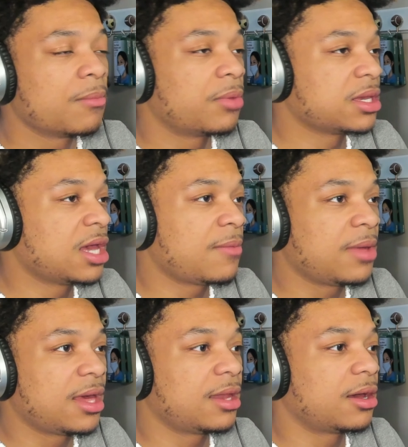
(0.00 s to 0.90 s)
But yeah,
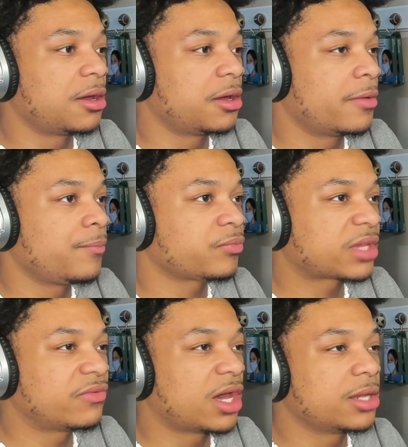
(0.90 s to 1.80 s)
man, um
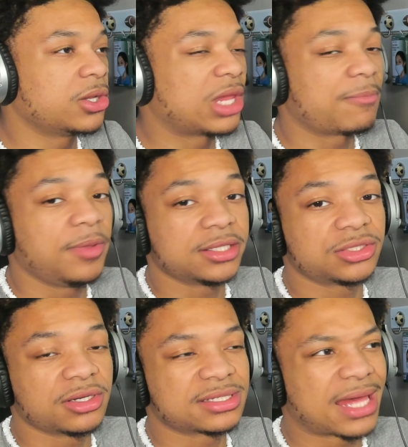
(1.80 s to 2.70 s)
if y'all know, that
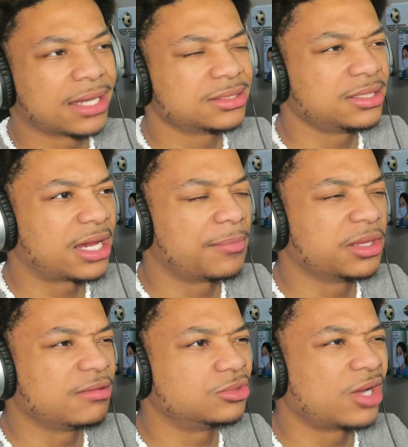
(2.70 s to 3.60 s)
picture is actually, I
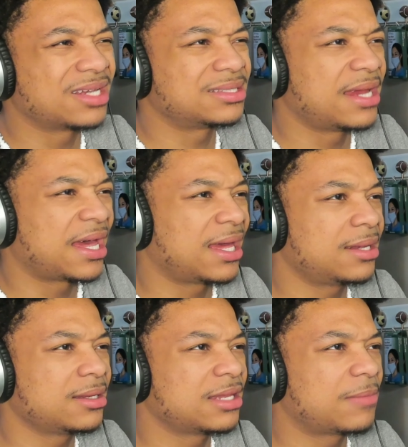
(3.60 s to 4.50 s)
believe, Drake's
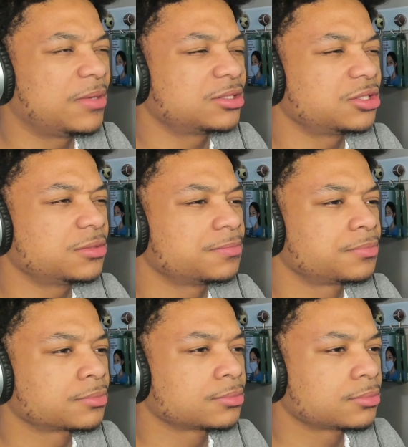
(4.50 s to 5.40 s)
dad in that picture.
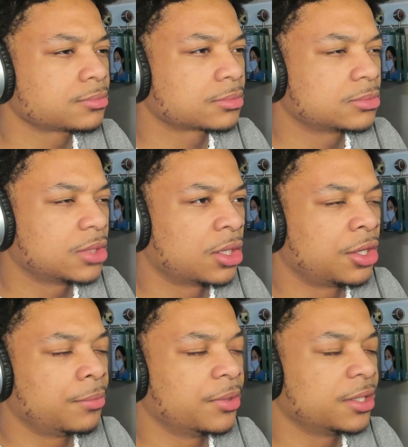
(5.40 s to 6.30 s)

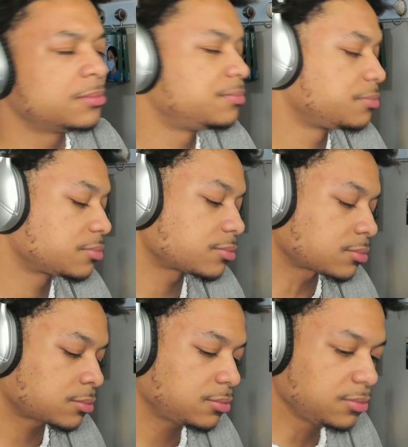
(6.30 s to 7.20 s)
Um but
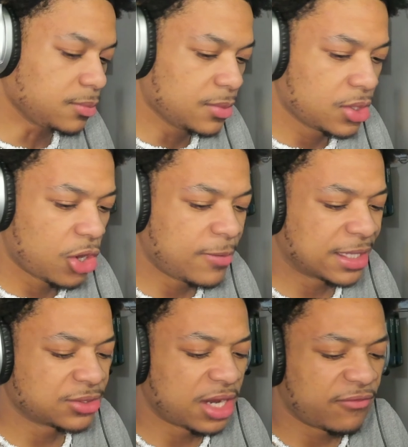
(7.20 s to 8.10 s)
hope you
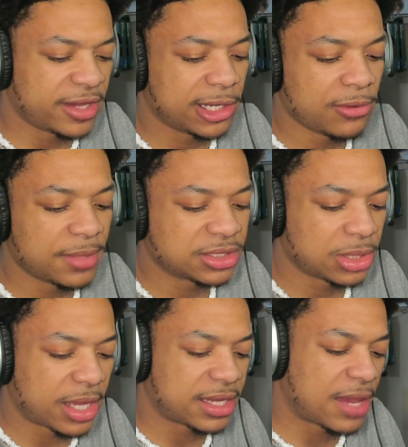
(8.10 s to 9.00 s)
enjoyed that video. Make sure
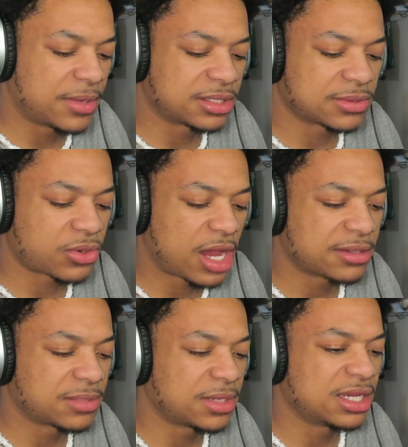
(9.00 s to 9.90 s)
you like, comment, and subscribe.
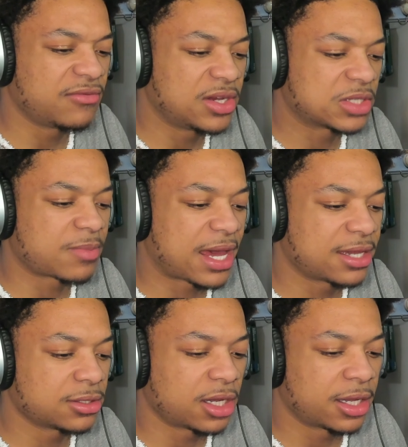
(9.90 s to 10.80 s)
Send me any videos
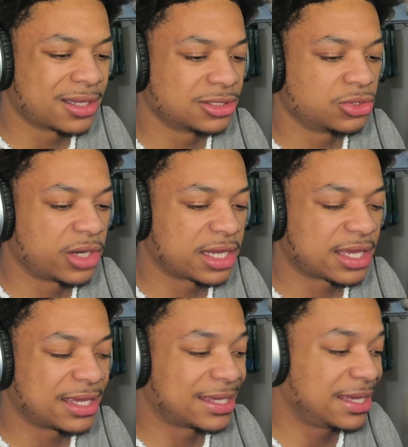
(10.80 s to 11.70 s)
by uh, Drake
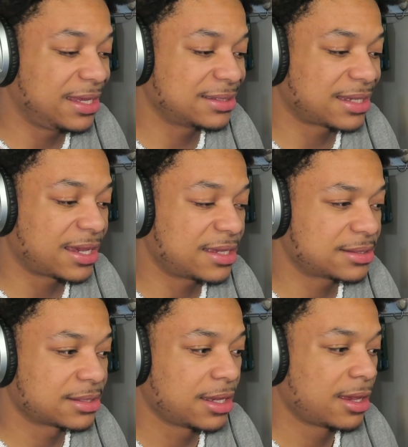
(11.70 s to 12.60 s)
and Giggs, I guess.